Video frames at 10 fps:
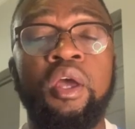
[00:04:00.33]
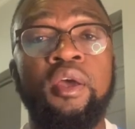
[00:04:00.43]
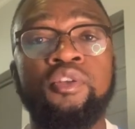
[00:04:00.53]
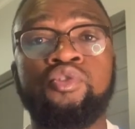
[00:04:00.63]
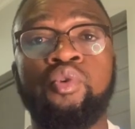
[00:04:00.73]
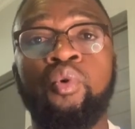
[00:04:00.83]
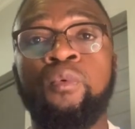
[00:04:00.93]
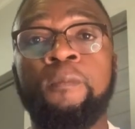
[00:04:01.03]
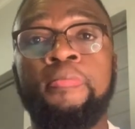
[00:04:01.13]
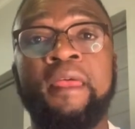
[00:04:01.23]

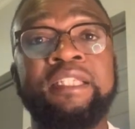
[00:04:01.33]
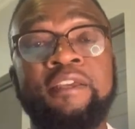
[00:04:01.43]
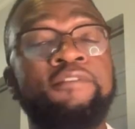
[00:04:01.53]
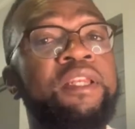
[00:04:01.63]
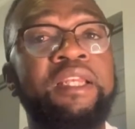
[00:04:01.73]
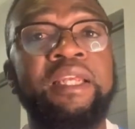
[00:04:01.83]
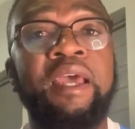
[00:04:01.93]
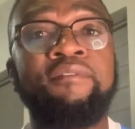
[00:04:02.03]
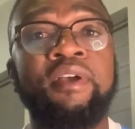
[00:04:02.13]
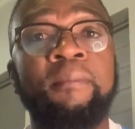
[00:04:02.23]
So definitely
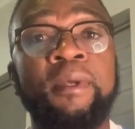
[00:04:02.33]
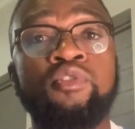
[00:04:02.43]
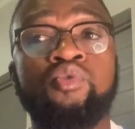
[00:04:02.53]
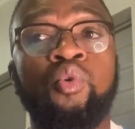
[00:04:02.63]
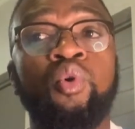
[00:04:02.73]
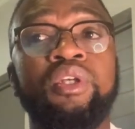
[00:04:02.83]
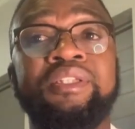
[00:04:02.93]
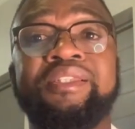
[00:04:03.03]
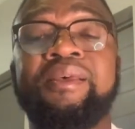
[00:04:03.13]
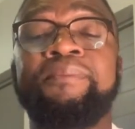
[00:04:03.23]
having a mentor
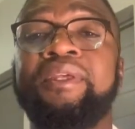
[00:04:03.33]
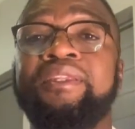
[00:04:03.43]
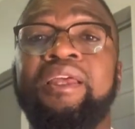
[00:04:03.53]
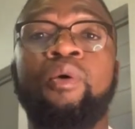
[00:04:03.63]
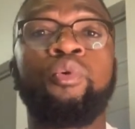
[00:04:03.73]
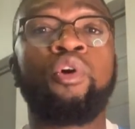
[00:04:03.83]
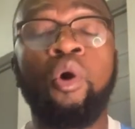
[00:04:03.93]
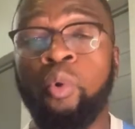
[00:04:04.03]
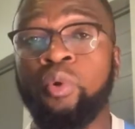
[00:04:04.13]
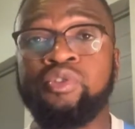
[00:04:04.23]
is something that I would
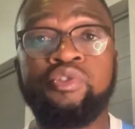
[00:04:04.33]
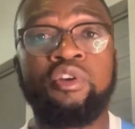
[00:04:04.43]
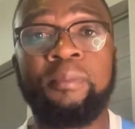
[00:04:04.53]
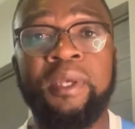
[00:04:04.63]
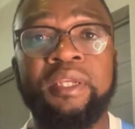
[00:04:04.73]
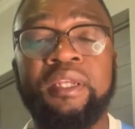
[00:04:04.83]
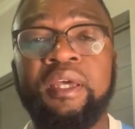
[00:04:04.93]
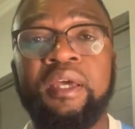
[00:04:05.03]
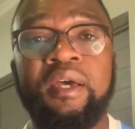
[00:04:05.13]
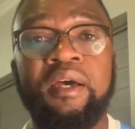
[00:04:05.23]
always recommend.
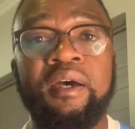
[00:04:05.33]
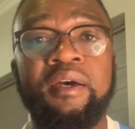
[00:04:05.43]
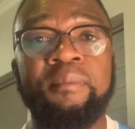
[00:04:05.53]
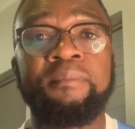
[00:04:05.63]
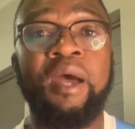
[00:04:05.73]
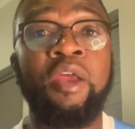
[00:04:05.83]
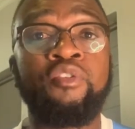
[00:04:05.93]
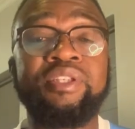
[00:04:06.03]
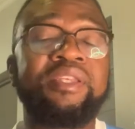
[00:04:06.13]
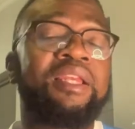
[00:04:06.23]
I
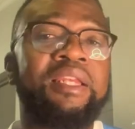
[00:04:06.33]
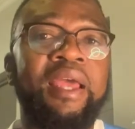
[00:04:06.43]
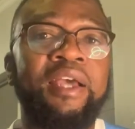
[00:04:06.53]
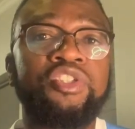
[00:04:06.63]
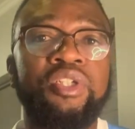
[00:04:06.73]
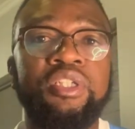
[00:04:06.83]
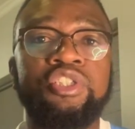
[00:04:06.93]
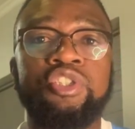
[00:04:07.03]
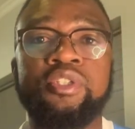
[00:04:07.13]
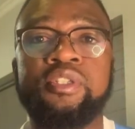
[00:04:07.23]
recently actually
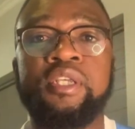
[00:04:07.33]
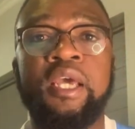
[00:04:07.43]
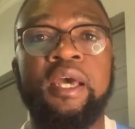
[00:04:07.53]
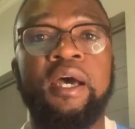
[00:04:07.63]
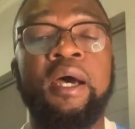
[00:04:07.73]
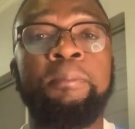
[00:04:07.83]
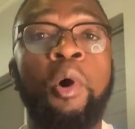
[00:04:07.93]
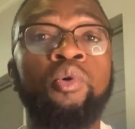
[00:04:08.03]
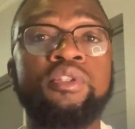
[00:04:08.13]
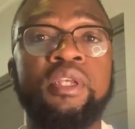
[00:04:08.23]
just
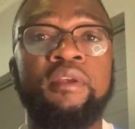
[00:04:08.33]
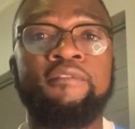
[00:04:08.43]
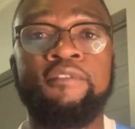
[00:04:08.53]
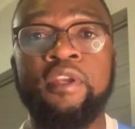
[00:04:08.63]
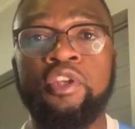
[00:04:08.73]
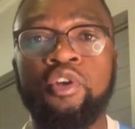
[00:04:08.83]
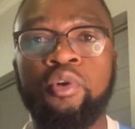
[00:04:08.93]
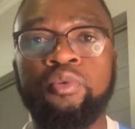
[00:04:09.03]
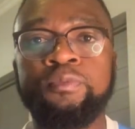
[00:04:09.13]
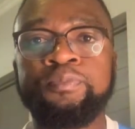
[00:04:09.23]
posted a
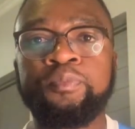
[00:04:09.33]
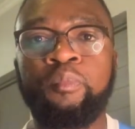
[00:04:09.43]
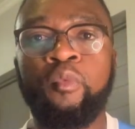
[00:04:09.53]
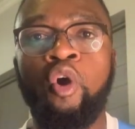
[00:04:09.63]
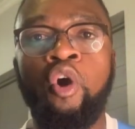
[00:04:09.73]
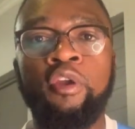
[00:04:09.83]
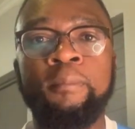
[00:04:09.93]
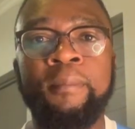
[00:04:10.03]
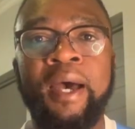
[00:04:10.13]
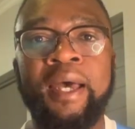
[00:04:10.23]
video on
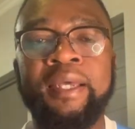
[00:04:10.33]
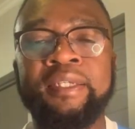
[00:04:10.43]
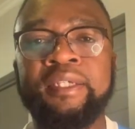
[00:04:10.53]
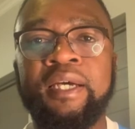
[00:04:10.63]
my